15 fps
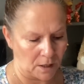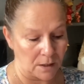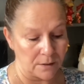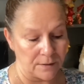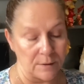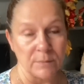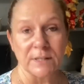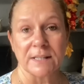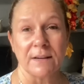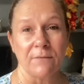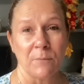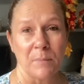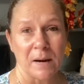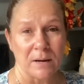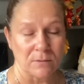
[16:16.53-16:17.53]
They were
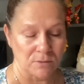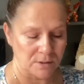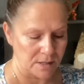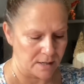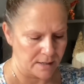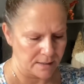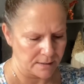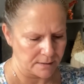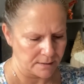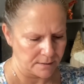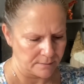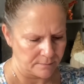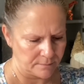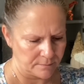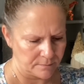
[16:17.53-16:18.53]
£7, guys,
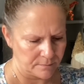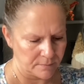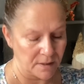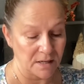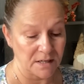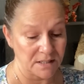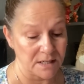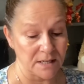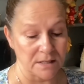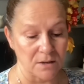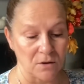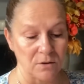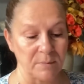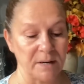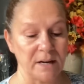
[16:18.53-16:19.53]
and I
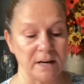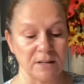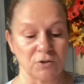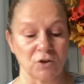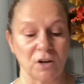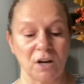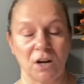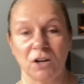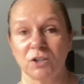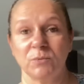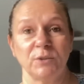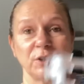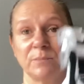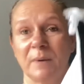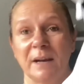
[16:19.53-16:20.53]
got them in an extra large,
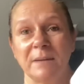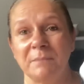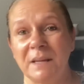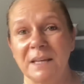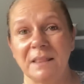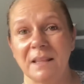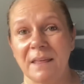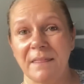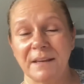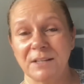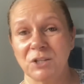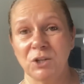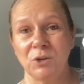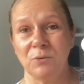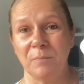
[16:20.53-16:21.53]
which might mean that they're
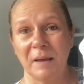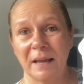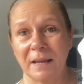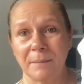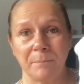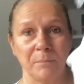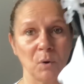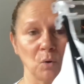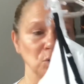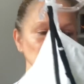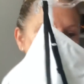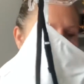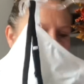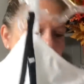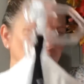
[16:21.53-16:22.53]
too big,
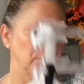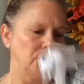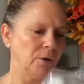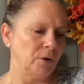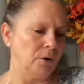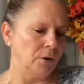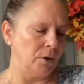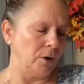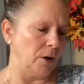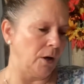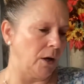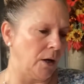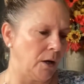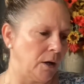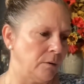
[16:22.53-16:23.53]
but
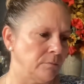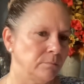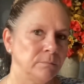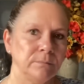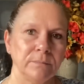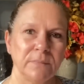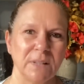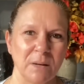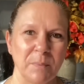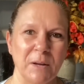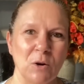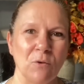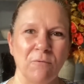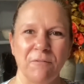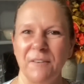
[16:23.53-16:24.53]
they'll be
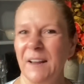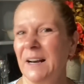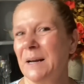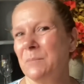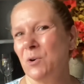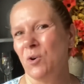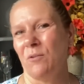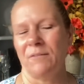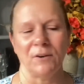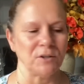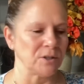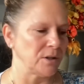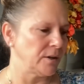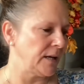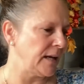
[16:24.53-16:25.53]
comfy and I'm
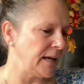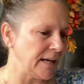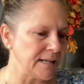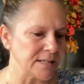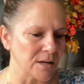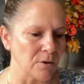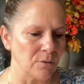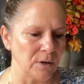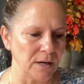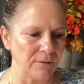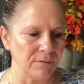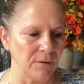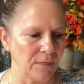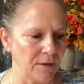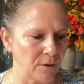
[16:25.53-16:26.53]
covered. It is only
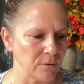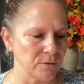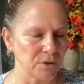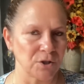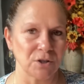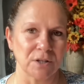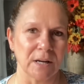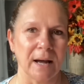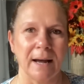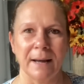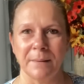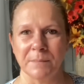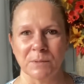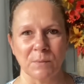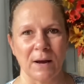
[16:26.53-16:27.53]
for those
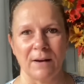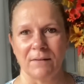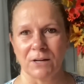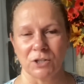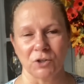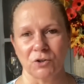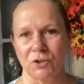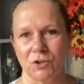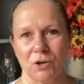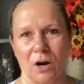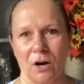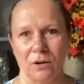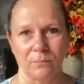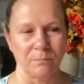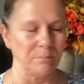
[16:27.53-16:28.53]
times where I just
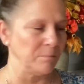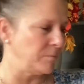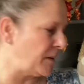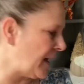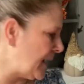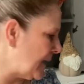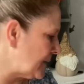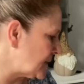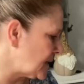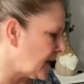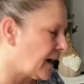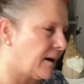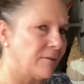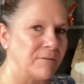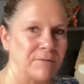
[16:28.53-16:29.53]
can't bear to
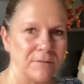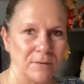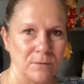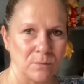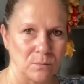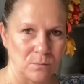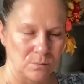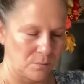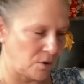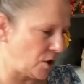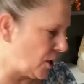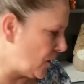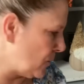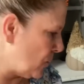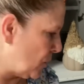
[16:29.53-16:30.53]
have,
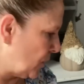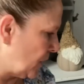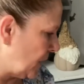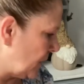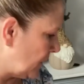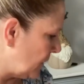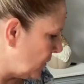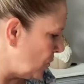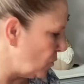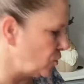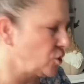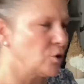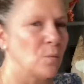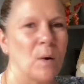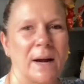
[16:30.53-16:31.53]
one of the
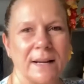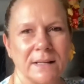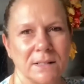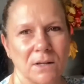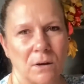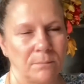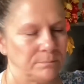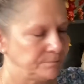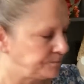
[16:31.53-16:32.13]
underwires on.